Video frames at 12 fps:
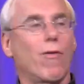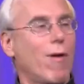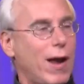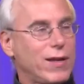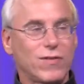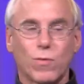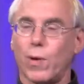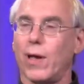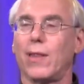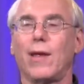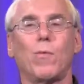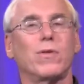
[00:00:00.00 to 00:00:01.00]
Christ.
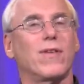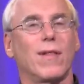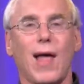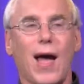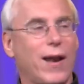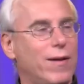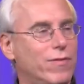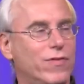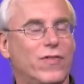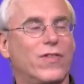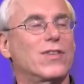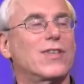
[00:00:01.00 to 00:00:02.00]
There was a lot
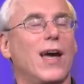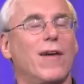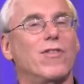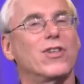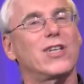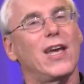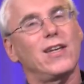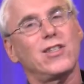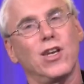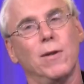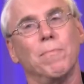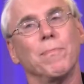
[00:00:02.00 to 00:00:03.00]
of
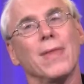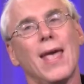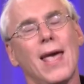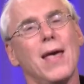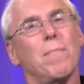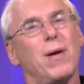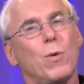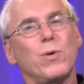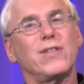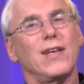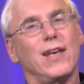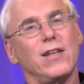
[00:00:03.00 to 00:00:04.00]
conversation, but it
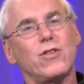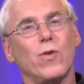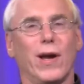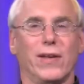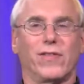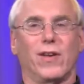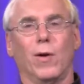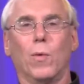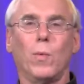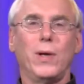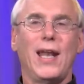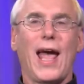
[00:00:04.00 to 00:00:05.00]
was
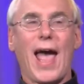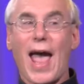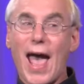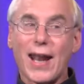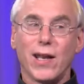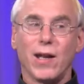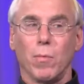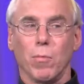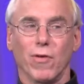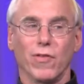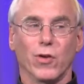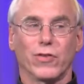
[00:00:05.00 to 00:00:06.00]
interesting. We'd had a
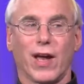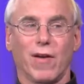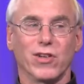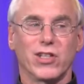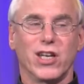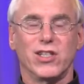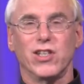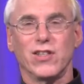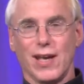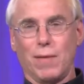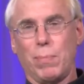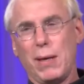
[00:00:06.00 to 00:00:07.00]
number of those
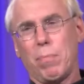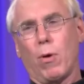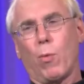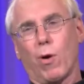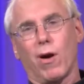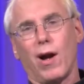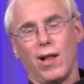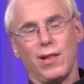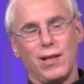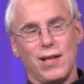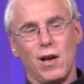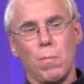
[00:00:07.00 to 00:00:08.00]
conversations, and people were a
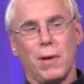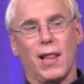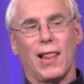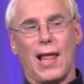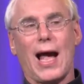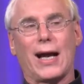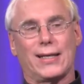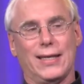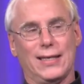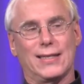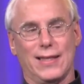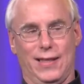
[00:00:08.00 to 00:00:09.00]
little bit locked
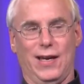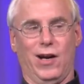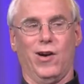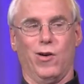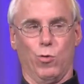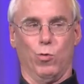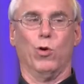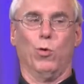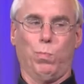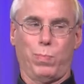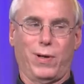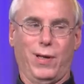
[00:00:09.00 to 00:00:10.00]
into their
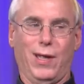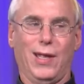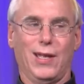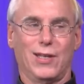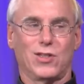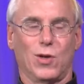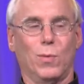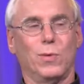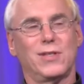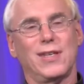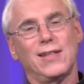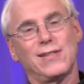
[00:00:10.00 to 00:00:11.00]
group. So it
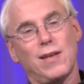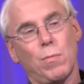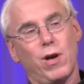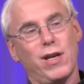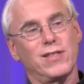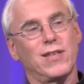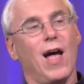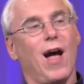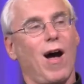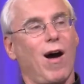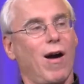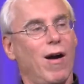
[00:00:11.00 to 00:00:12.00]
was, in some ways,
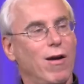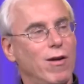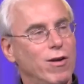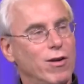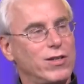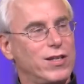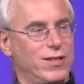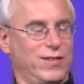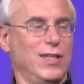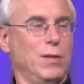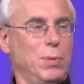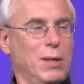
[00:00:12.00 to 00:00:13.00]
harder to
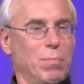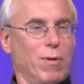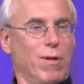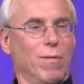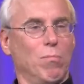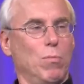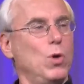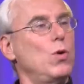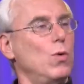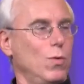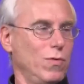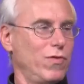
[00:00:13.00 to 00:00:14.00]
see people
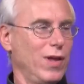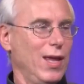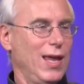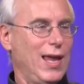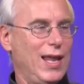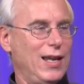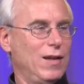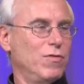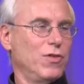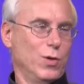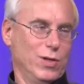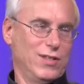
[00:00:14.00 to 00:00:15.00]
move and
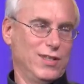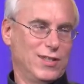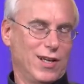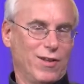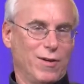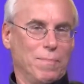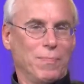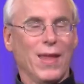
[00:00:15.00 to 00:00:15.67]
influence each other.